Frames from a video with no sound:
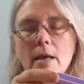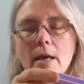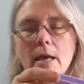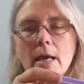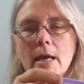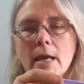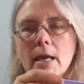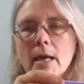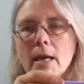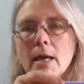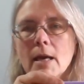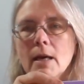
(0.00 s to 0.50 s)

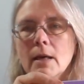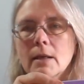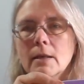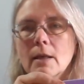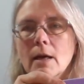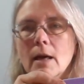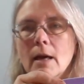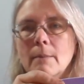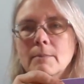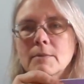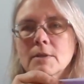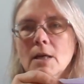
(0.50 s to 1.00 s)

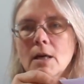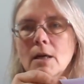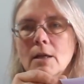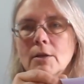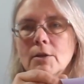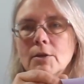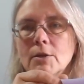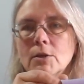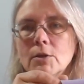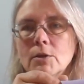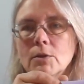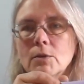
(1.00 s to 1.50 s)
And I'm
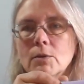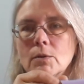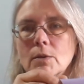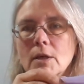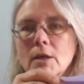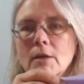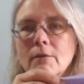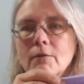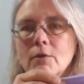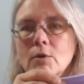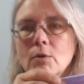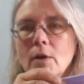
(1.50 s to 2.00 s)
telling you,
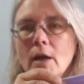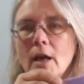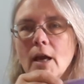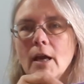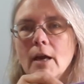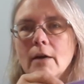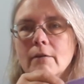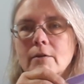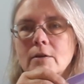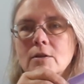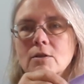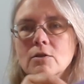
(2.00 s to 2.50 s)
if you
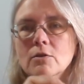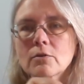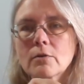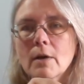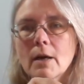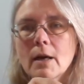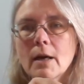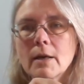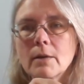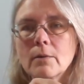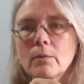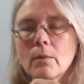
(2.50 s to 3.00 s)
haven't
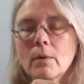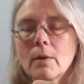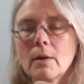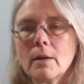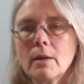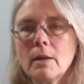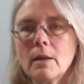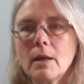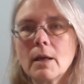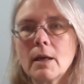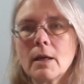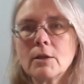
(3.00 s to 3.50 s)
tried
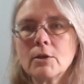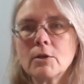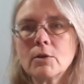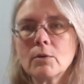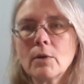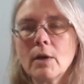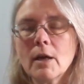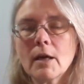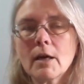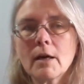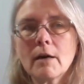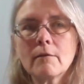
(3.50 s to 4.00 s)
one and you
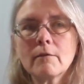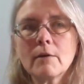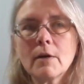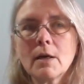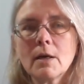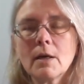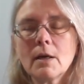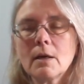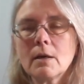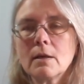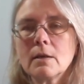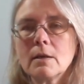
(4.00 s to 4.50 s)
have
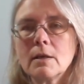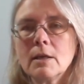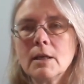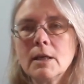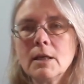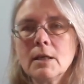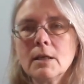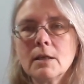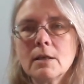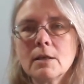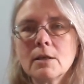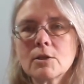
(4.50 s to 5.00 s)

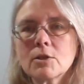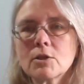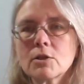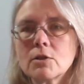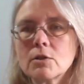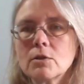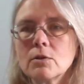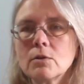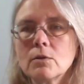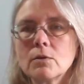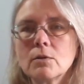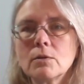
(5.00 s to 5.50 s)
knee
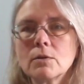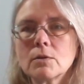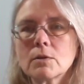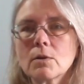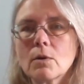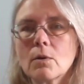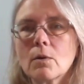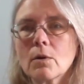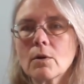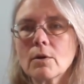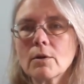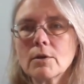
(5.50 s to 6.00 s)
issues,
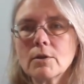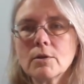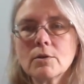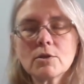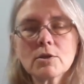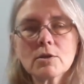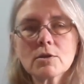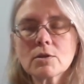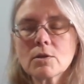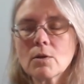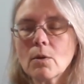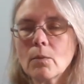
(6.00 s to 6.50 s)
or you
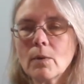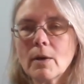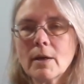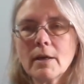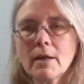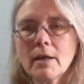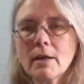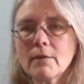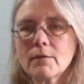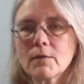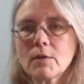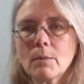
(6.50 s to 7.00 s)
just don't want
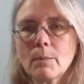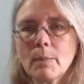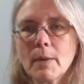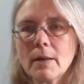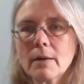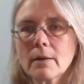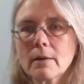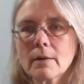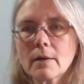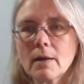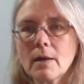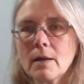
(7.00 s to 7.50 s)
to have to
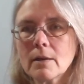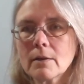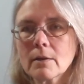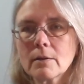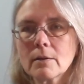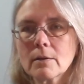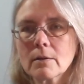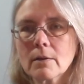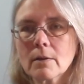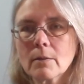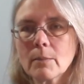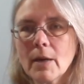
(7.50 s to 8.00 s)
bear it all to
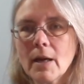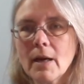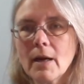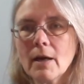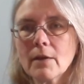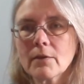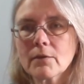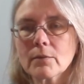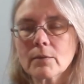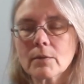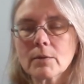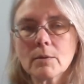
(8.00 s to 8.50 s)
go to the
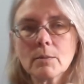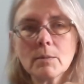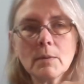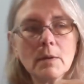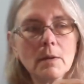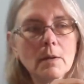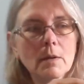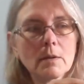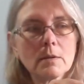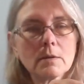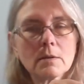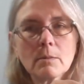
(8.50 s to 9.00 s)
bathroom
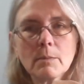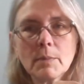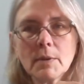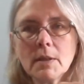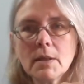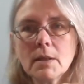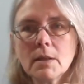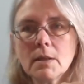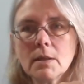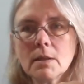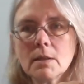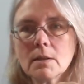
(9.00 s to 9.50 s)
to
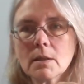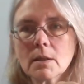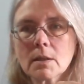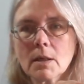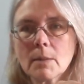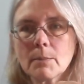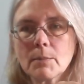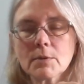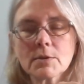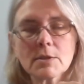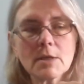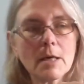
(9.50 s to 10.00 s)
pee a
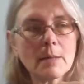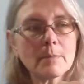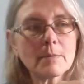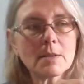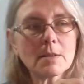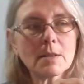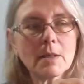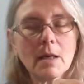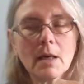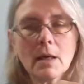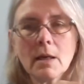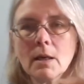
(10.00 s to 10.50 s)
couple times
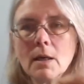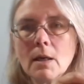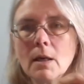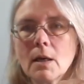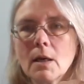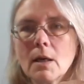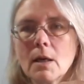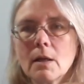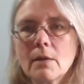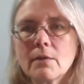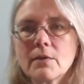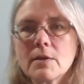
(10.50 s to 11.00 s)
a day,
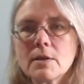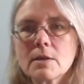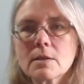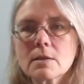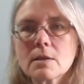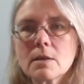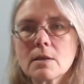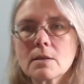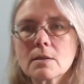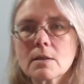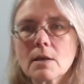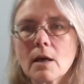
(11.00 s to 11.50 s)
these
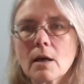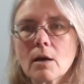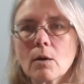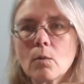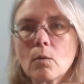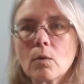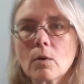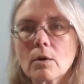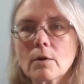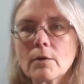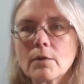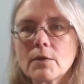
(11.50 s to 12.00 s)
things are
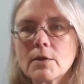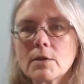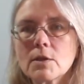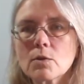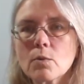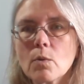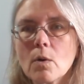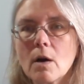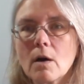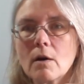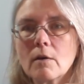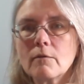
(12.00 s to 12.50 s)
worth the
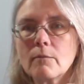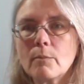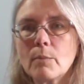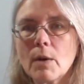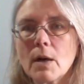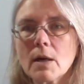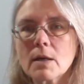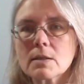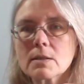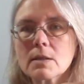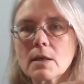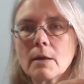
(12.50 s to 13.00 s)
12
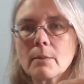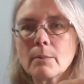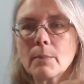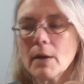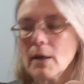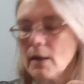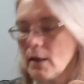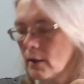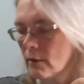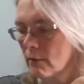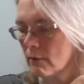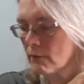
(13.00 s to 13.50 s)
bucks I
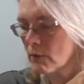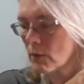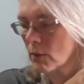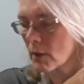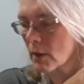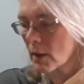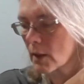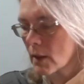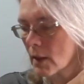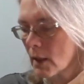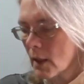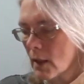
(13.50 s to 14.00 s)
paid
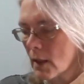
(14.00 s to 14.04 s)
for it.